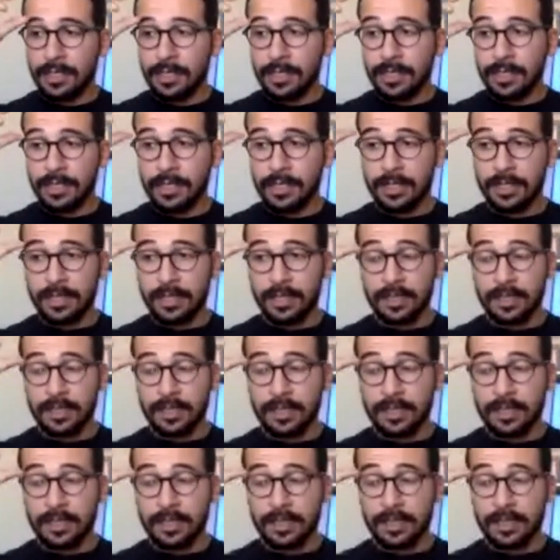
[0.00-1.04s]

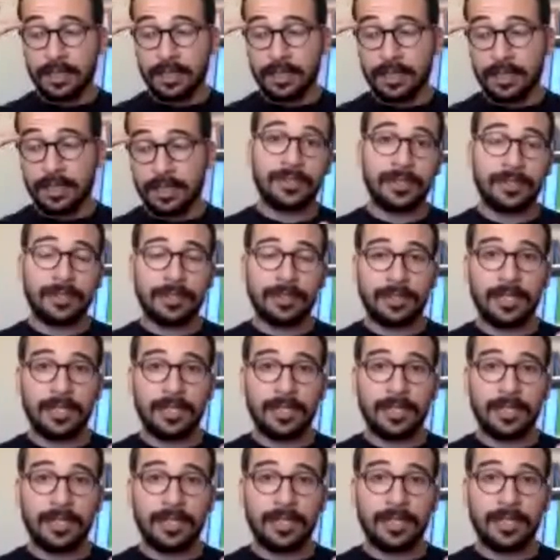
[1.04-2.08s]
uh, not using
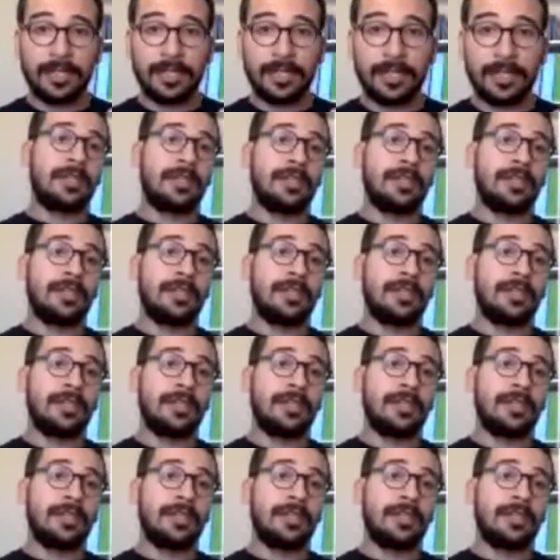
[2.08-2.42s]
things,